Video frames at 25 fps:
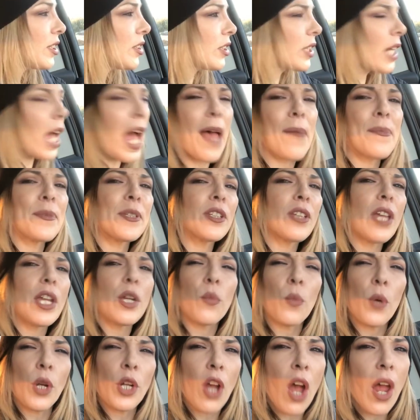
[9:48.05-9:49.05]
So the cops are
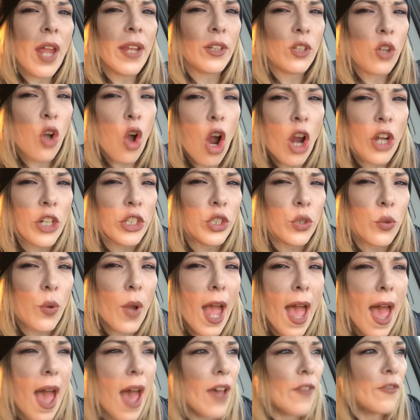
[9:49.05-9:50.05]
like, what kind of car do you
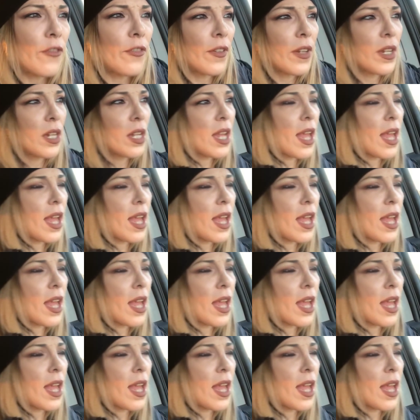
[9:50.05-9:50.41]
have?